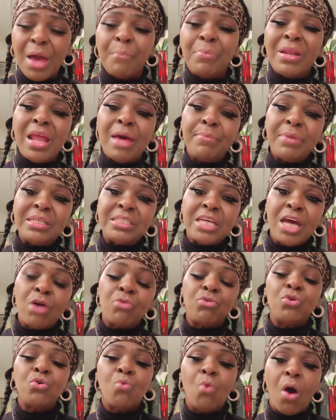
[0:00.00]
But let me
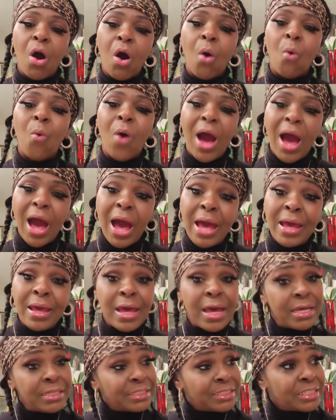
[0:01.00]
tell you all why.
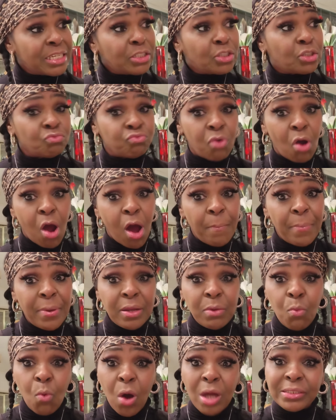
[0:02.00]
Since
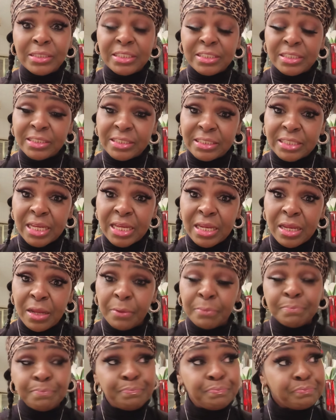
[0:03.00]
Robin wants to
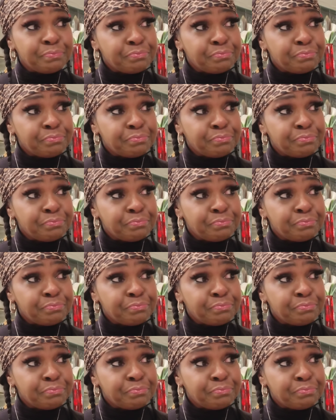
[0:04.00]
sit